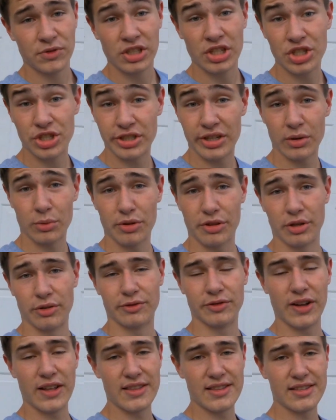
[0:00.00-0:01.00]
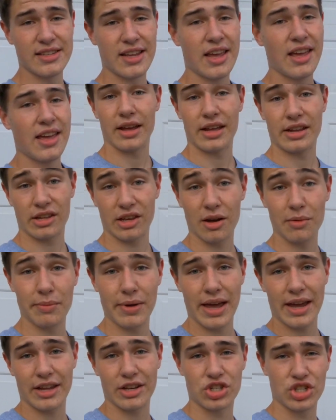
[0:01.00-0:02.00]
Share it with your friends, and come
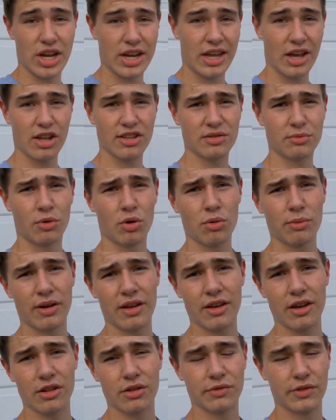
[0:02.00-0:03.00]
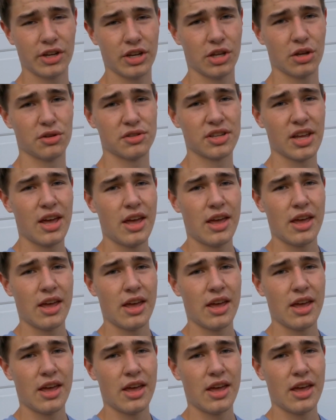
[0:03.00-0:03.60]
back and check out some more of my other videos